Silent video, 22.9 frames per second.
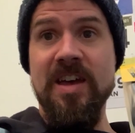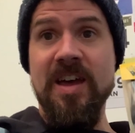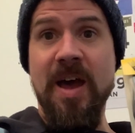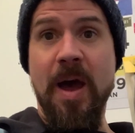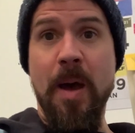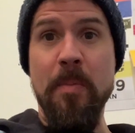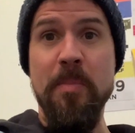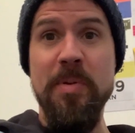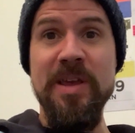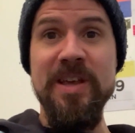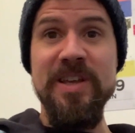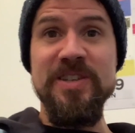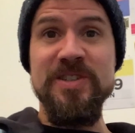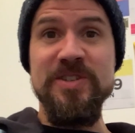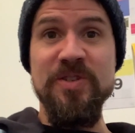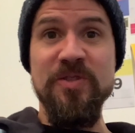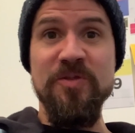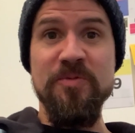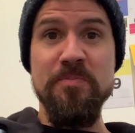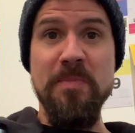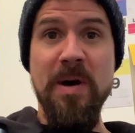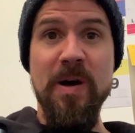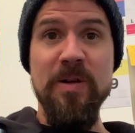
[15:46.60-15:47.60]
a piece
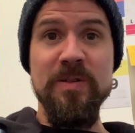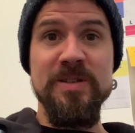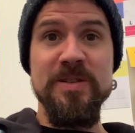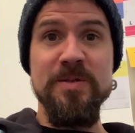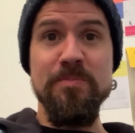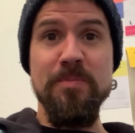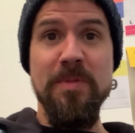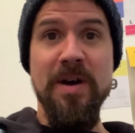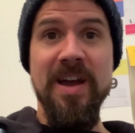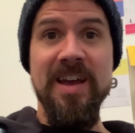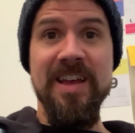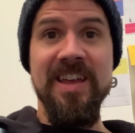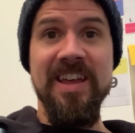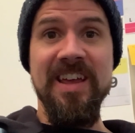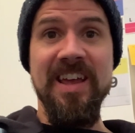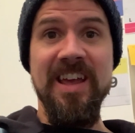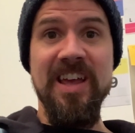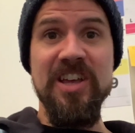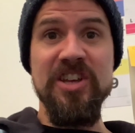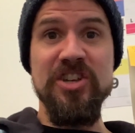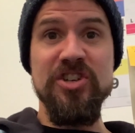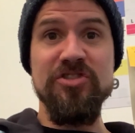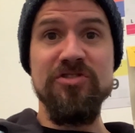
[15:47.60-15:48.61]
of mountain biking
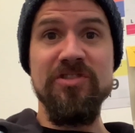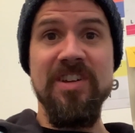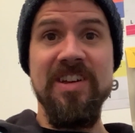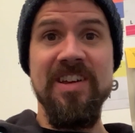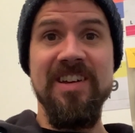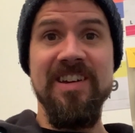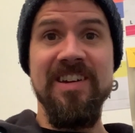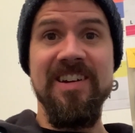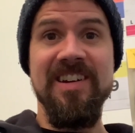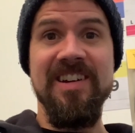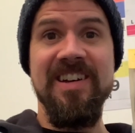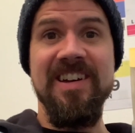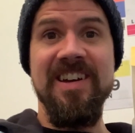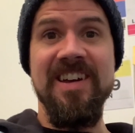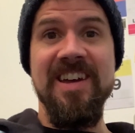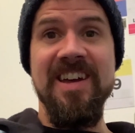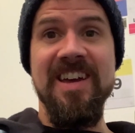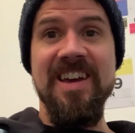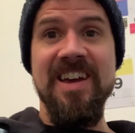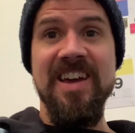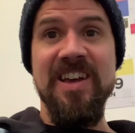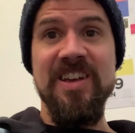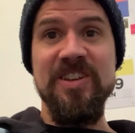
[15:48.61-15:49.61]
history here.
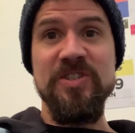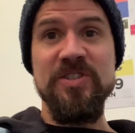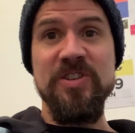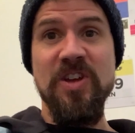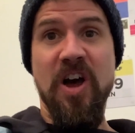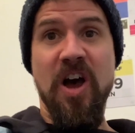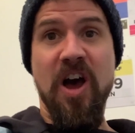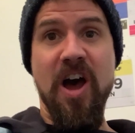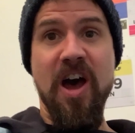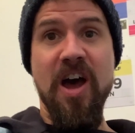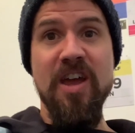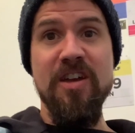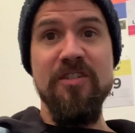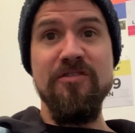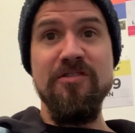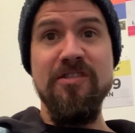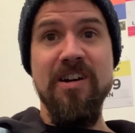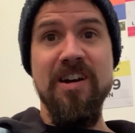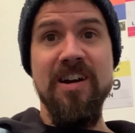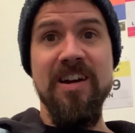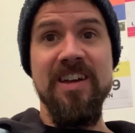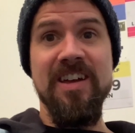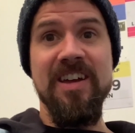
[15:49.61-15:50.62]
It's a height
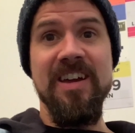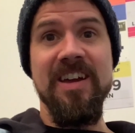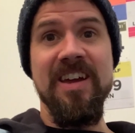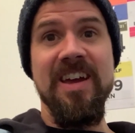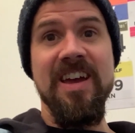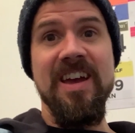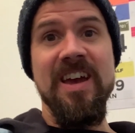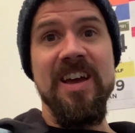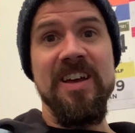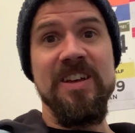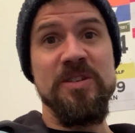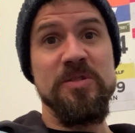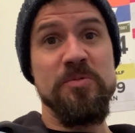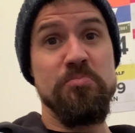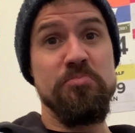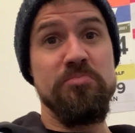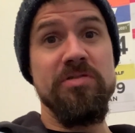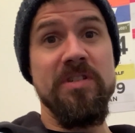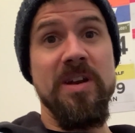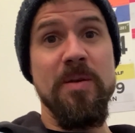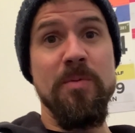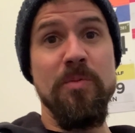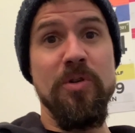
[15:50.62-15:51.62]
right. It's
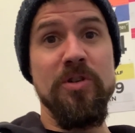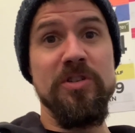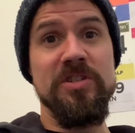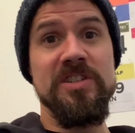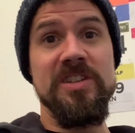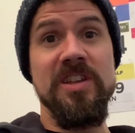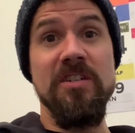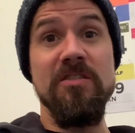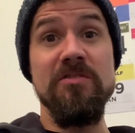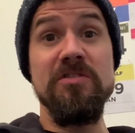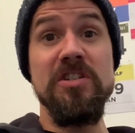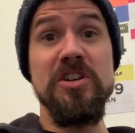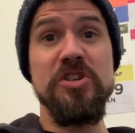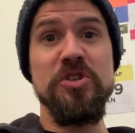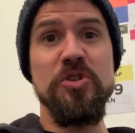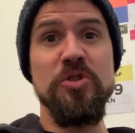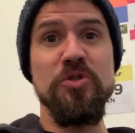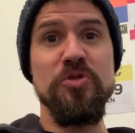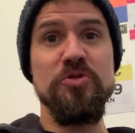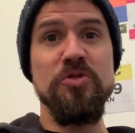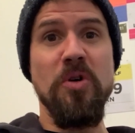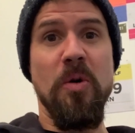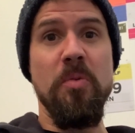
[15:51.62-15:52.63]
pretty much the
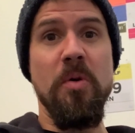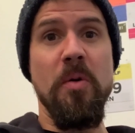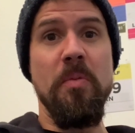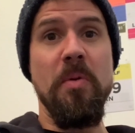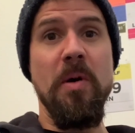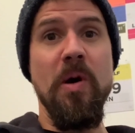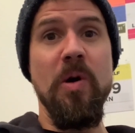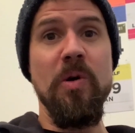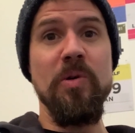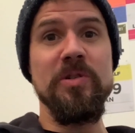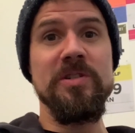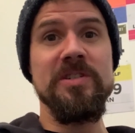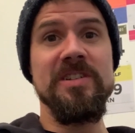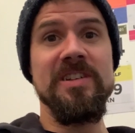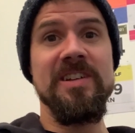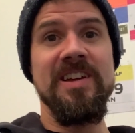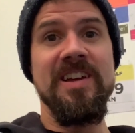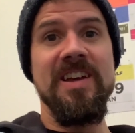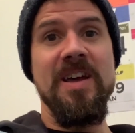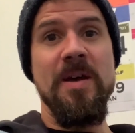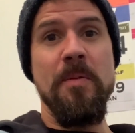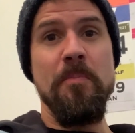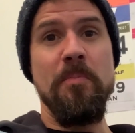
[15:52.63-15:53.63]
original dropper post
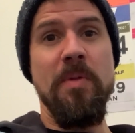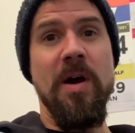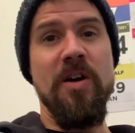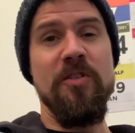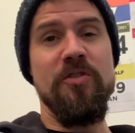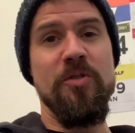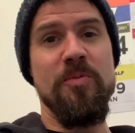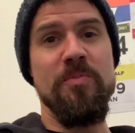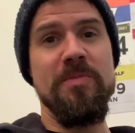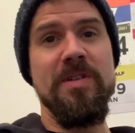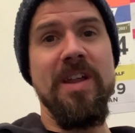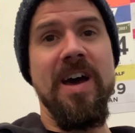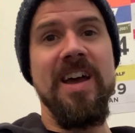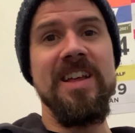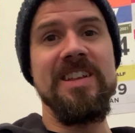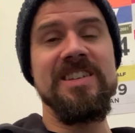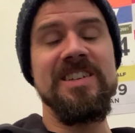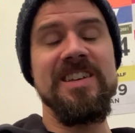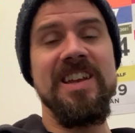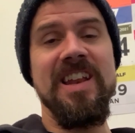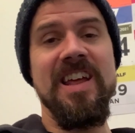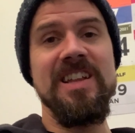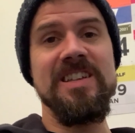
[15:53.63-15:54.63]
back from
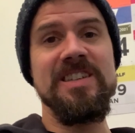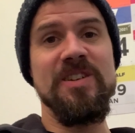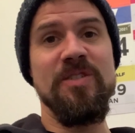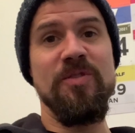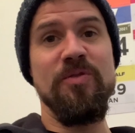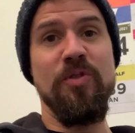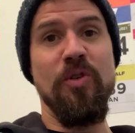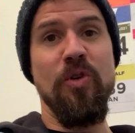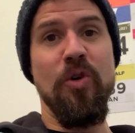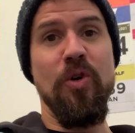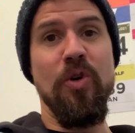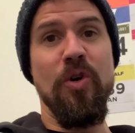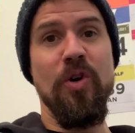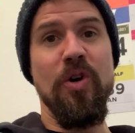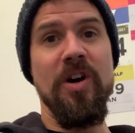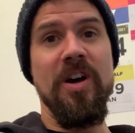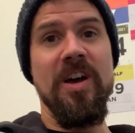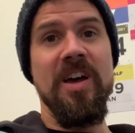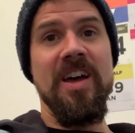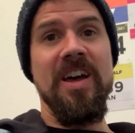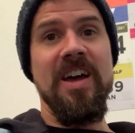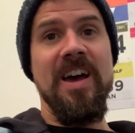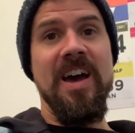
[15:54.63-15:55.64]
1984,
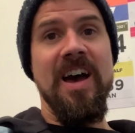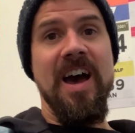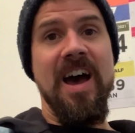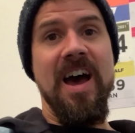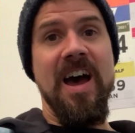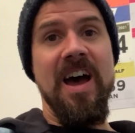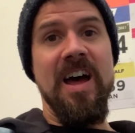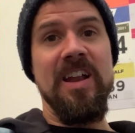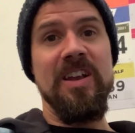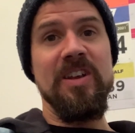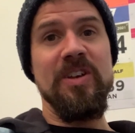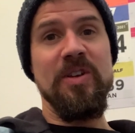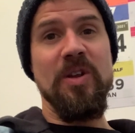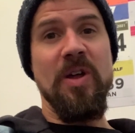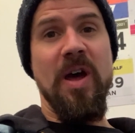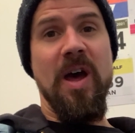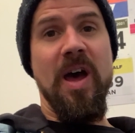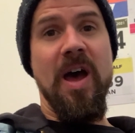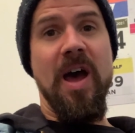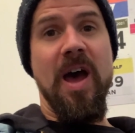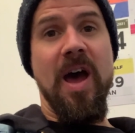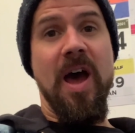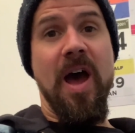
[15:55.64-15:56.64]
and
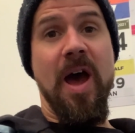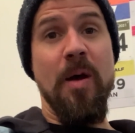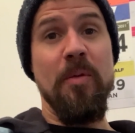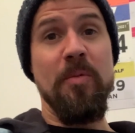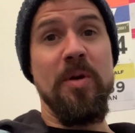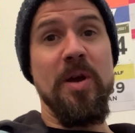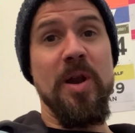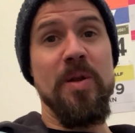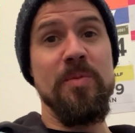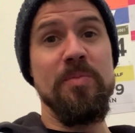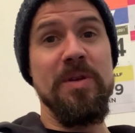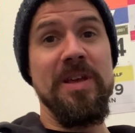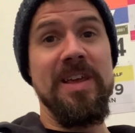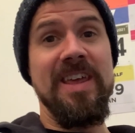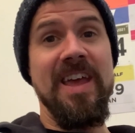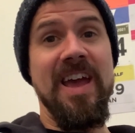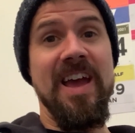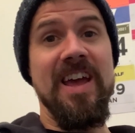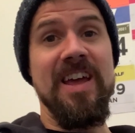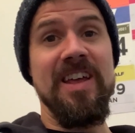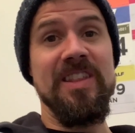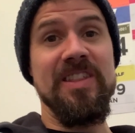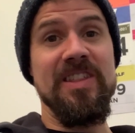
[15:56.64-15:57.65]
I'm going to be
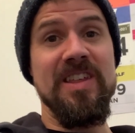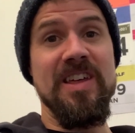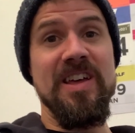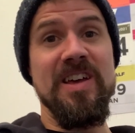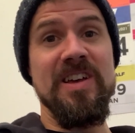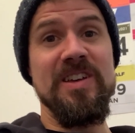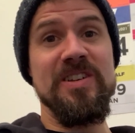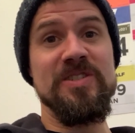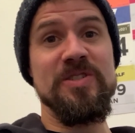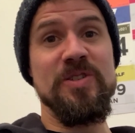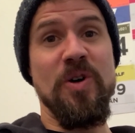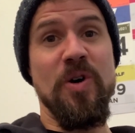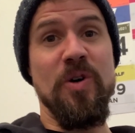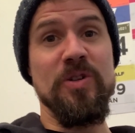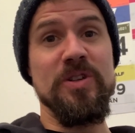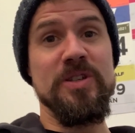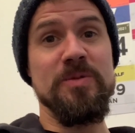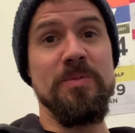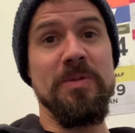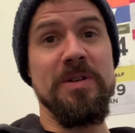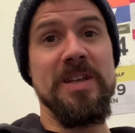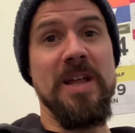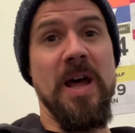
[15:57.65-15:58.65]
getting this
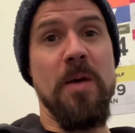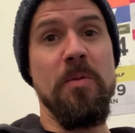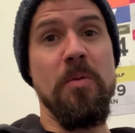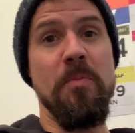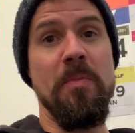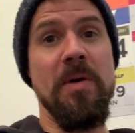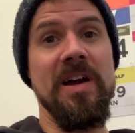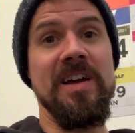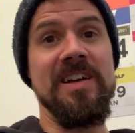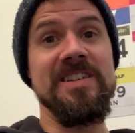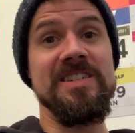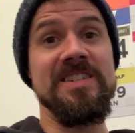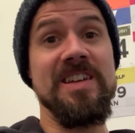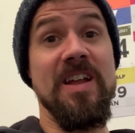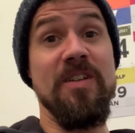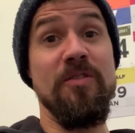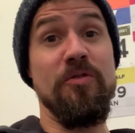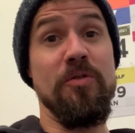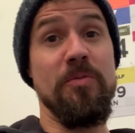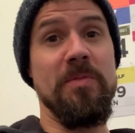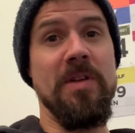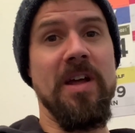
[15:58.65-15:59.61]
onto my Diamondback Ascent from